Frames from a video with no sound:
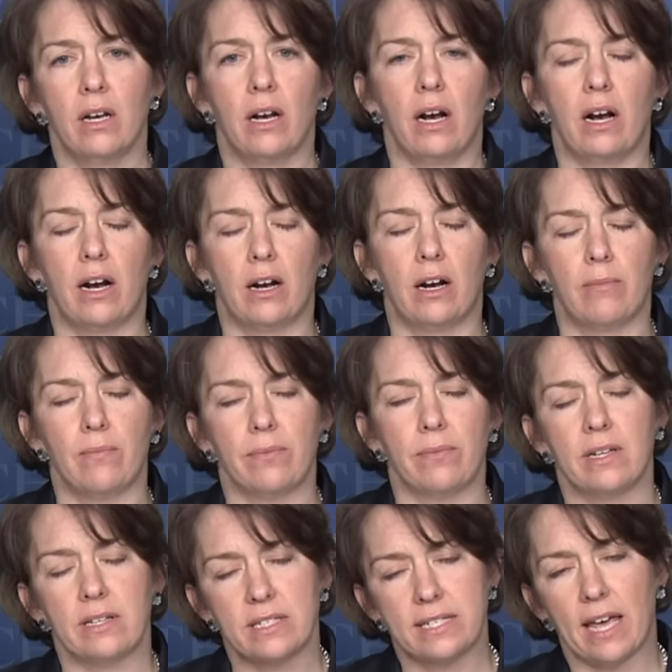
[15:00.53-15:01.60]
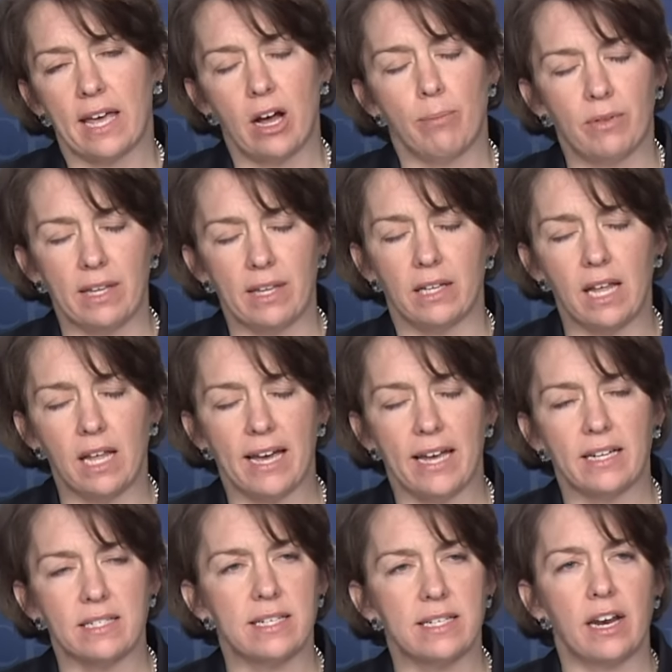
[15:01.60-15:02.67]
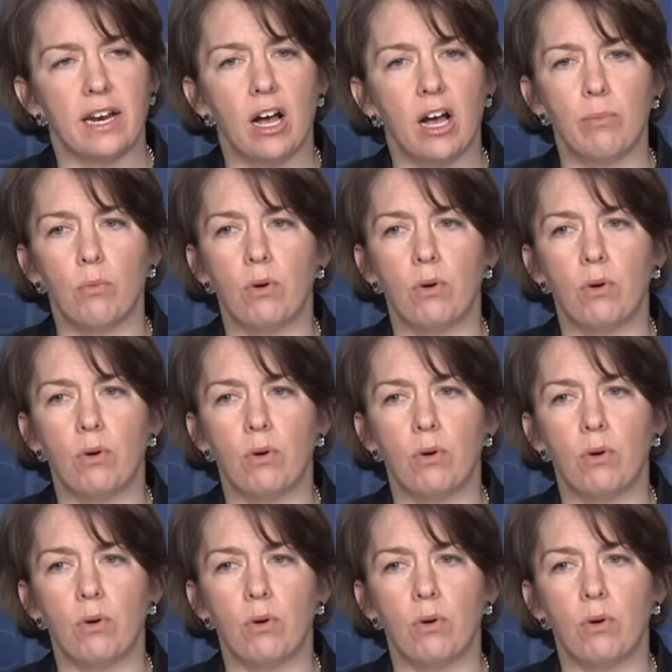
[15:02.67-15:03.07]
um, set up or the alliance set up